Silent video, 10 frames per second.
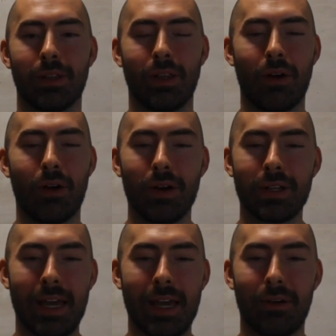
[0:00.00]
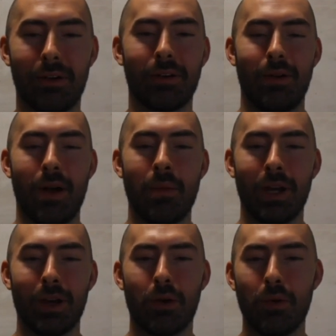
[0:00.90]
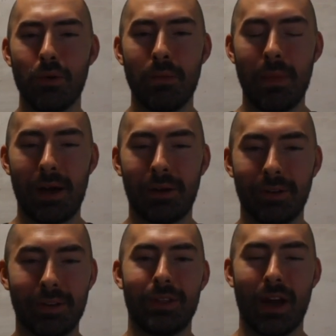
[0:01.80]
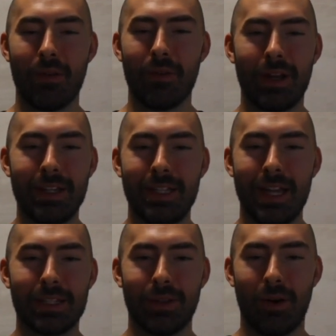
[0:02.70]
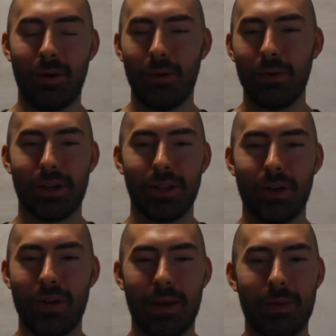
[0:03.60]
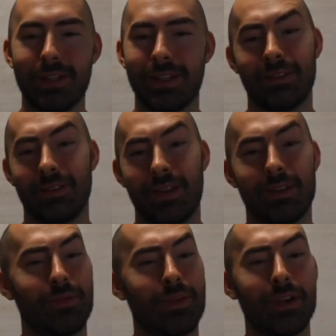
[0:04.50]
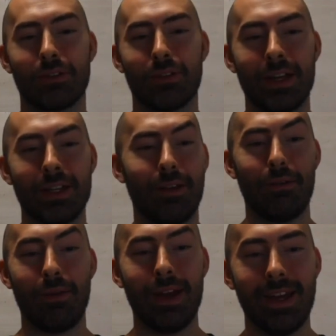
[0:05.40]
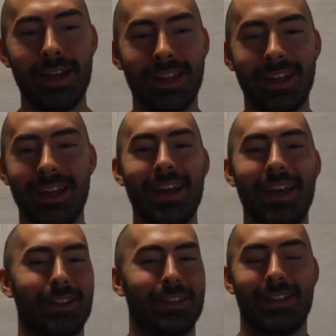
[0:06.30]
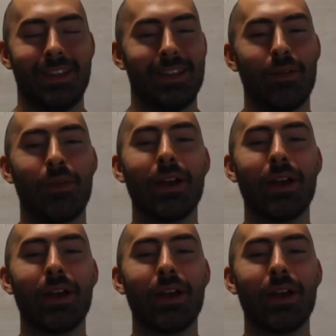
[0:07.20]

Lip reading: long tail up in a cool mountain covered in ticks and holes all over it. I mean, it's very strange. And they're red. They're very